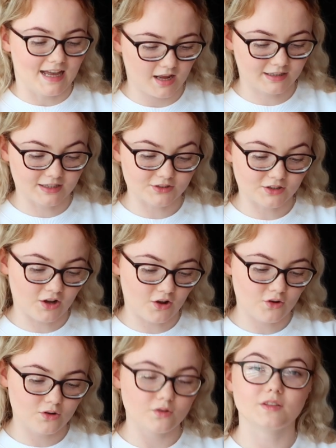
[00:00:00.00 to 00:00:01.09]
and it's got
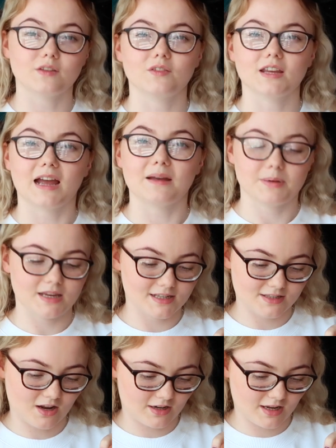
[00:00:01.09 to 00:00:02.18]
all the VIPs
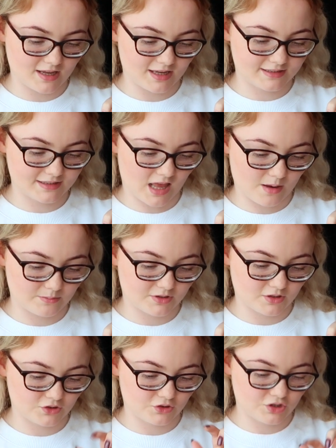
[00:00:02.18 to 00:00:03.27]
on it except
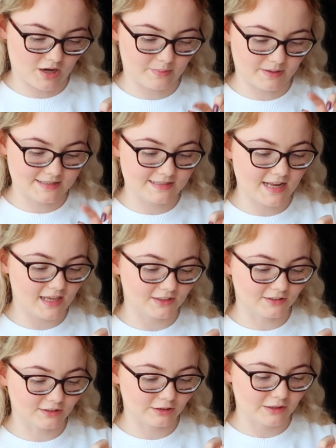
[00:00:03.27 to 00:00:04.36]
Chip and
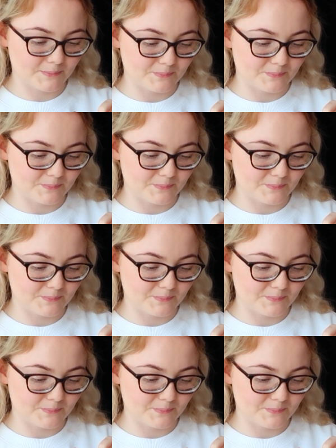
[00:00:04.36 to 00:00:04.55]
Dale,